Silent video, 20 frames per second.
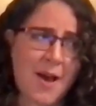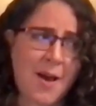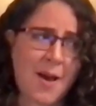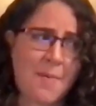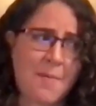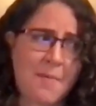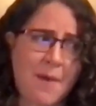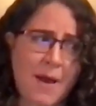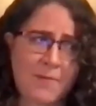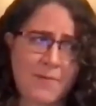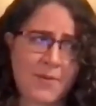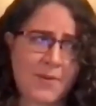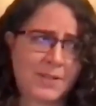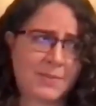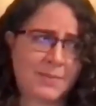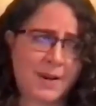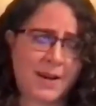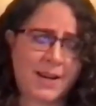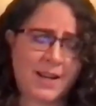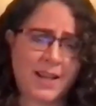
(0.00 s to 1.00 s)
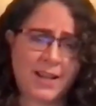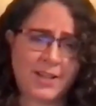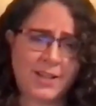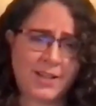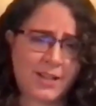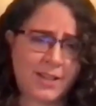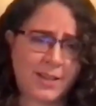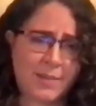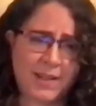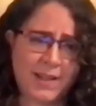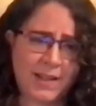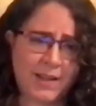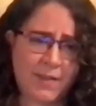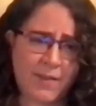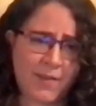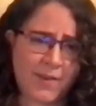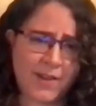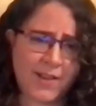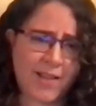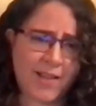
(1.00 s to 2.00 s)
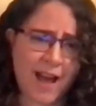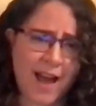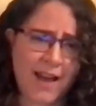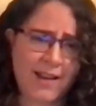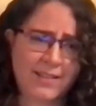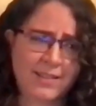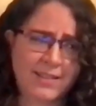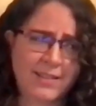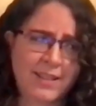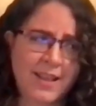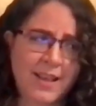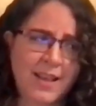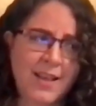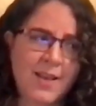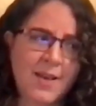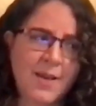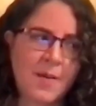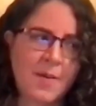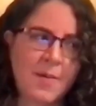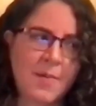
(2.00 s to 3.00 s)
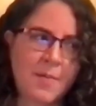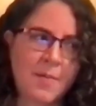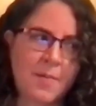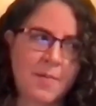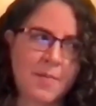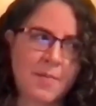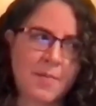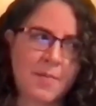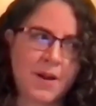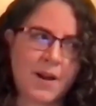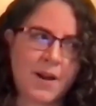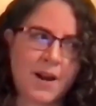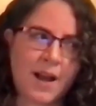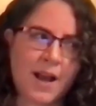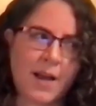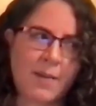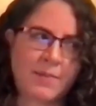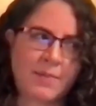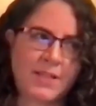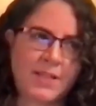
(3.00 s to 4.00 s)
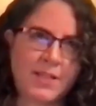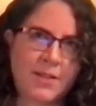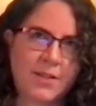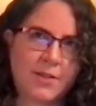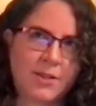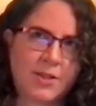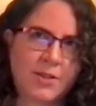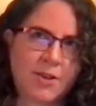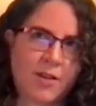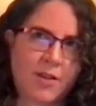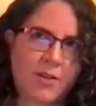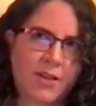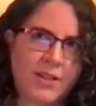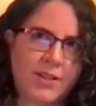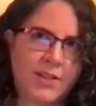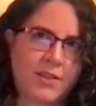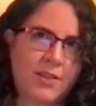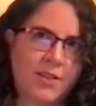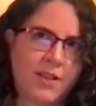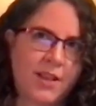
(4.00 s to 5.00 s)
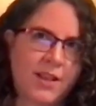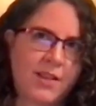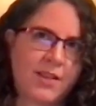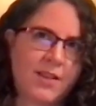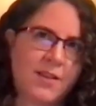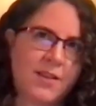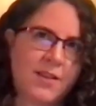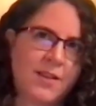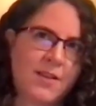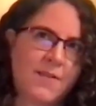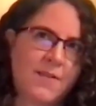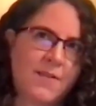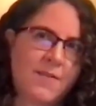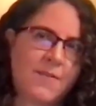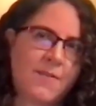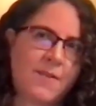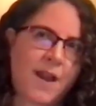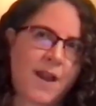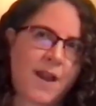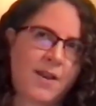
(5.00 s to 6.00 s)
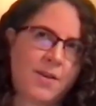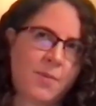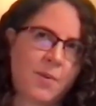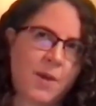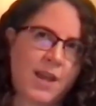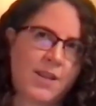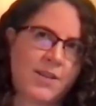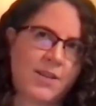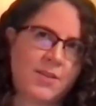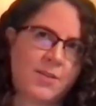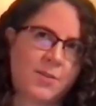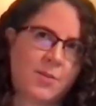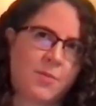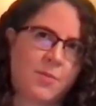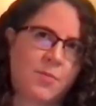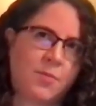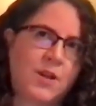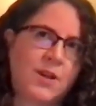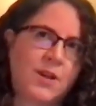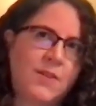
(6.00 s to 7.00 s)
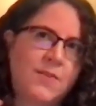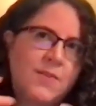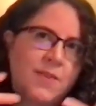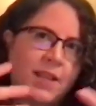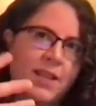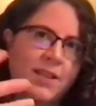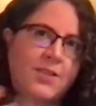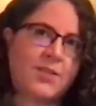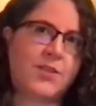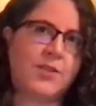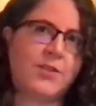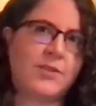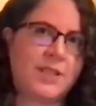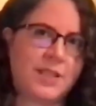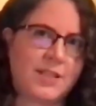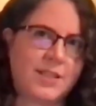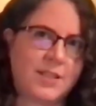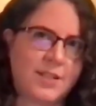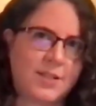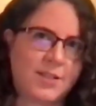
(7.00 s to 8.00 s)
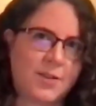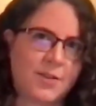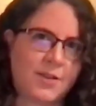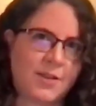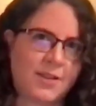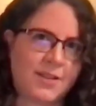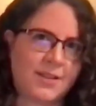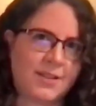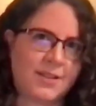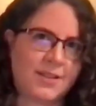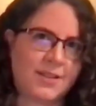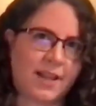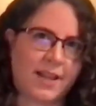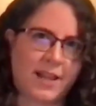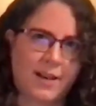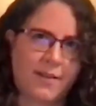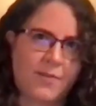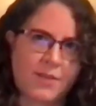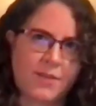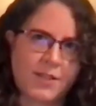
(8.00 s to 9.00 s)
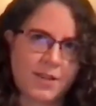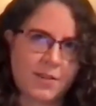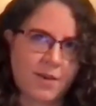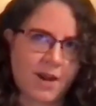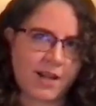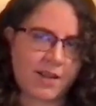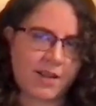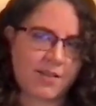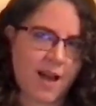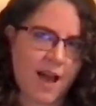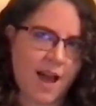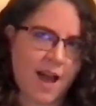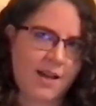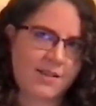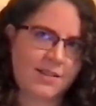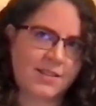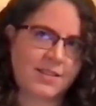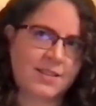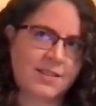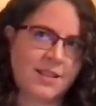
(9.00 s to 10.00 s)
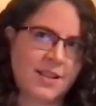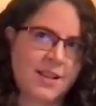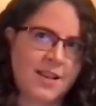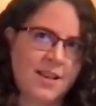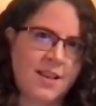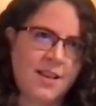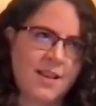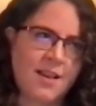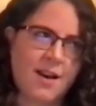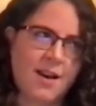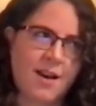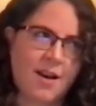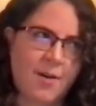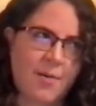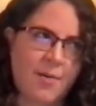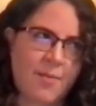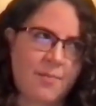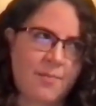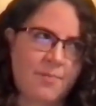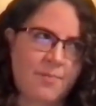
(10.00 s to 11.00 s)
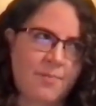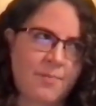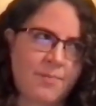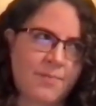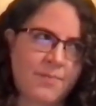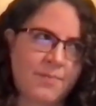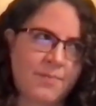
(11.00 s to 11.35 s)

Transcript: a mindfulness meditation at the beginning of every class, but I'm still struggling to like find a way to briefly introduce this to students, like in a first year writing class, um,